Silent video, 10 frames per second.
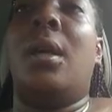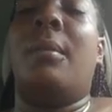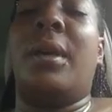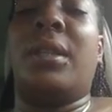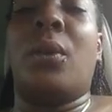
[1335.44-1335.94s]

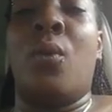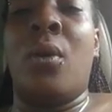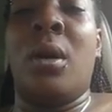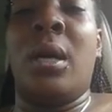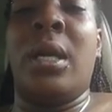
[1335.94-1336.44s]
but the
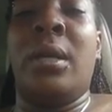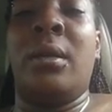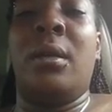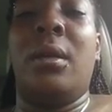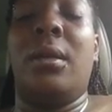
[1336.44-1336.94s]
one
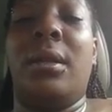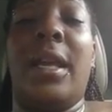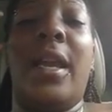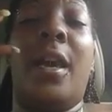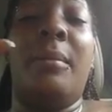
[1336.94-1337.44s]

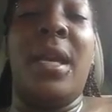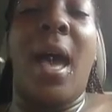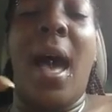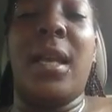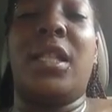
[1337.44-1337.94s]
that held me
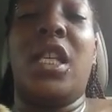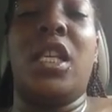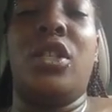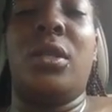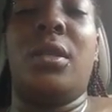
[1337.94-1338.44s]

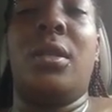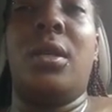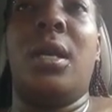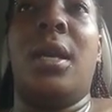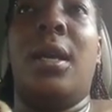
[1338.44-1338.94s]
hostage,
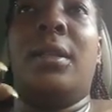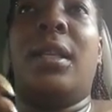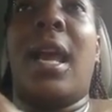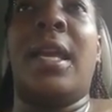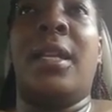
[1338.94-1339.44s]

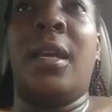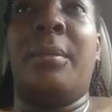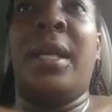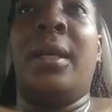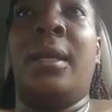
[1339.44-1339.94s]
that I end up
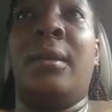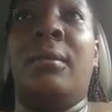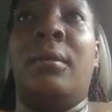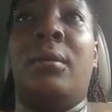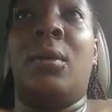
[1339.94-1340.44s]
being,
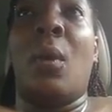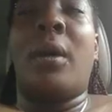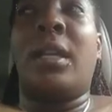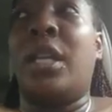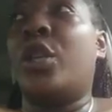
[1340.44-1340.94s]

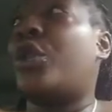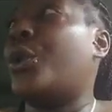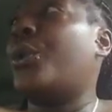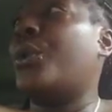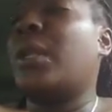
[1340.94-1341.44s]
walking in the
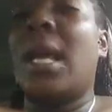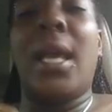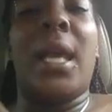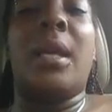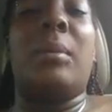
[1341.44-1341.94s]
shoes,
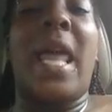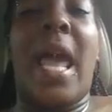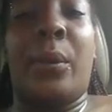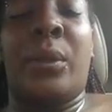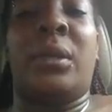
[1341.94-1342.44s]
and the
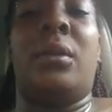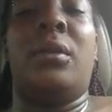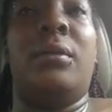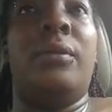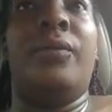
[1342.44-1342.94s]
black one.
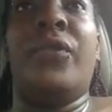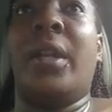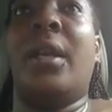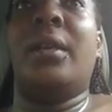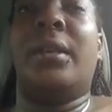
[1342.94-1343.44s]

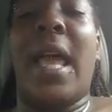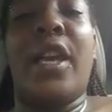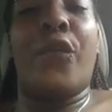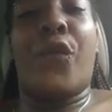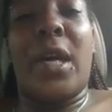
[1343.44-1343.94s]
They
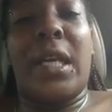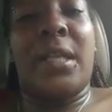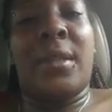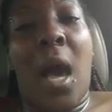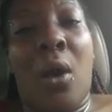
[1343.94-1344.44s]
could
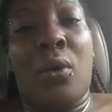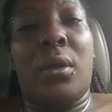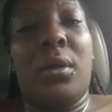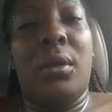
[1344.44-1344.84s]
freaking talk.